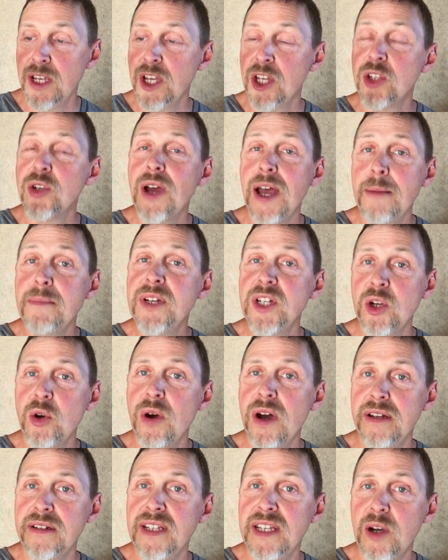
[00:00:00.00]
So I'm going to go
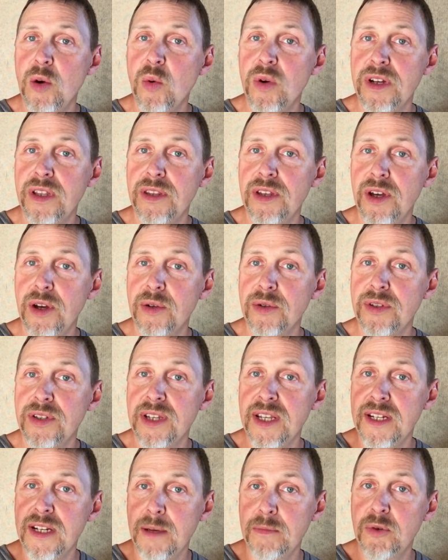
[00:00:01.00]
out and get one of those
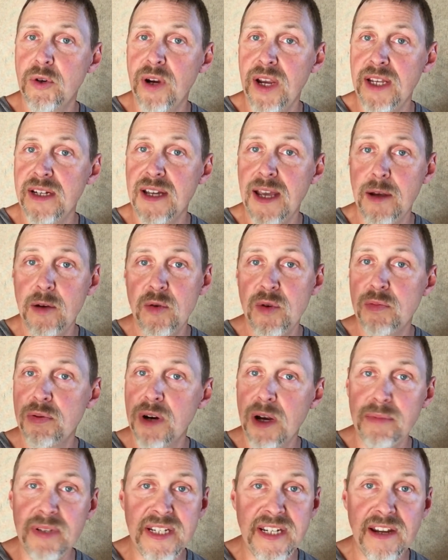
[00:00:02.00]
and upgrade. I will
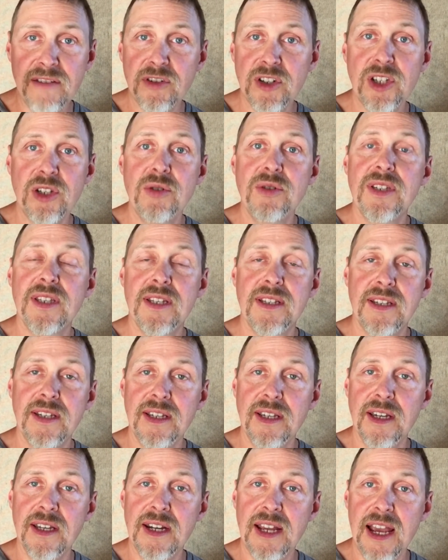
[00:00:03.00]
probably never use this
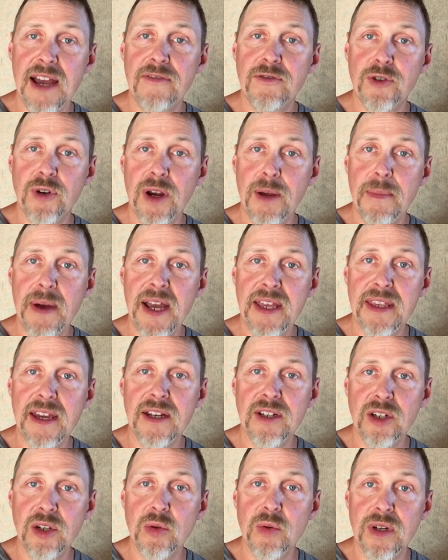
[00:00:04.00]
again after I buy
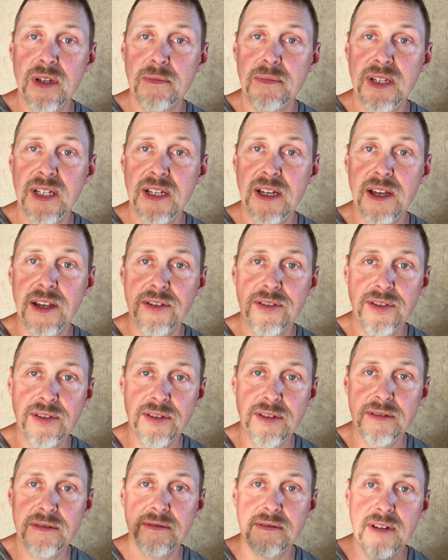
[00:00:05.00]
that new one
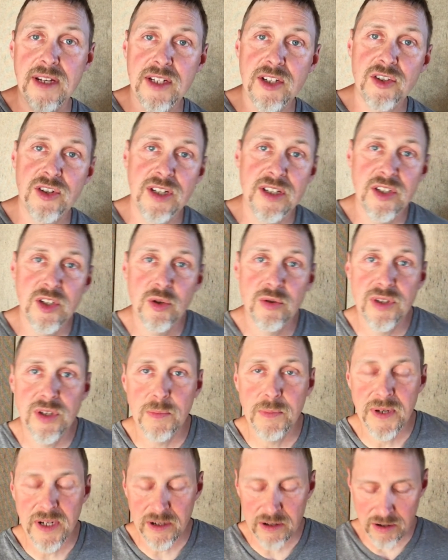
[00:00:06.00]
because it's just so
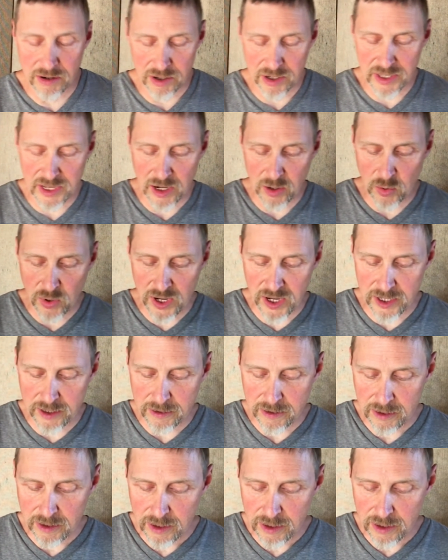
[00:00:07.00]
superior in that way.